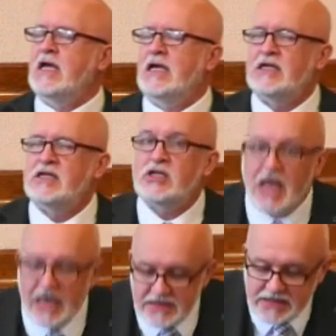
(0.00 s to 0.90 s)
It's
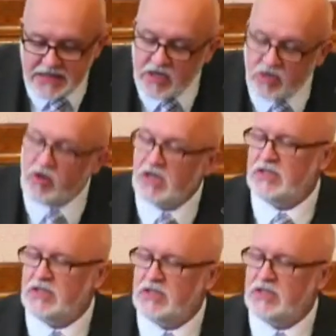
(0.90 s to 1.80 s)
yet a secret.
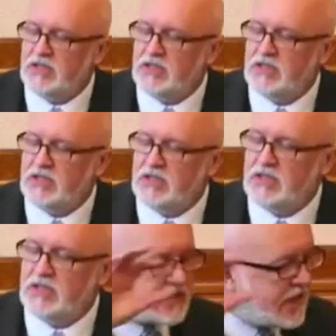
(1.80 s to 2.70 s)
It's yet
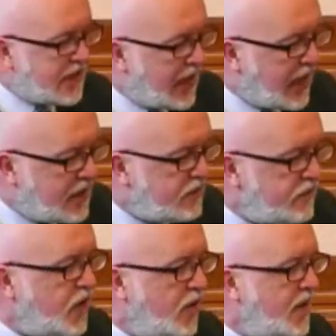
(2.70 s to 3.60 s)
still hidden
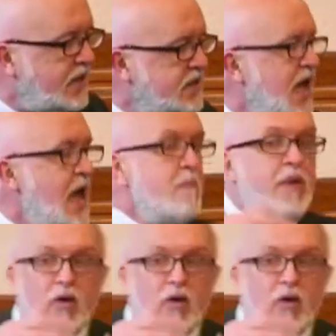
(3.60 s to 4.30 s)
from us, but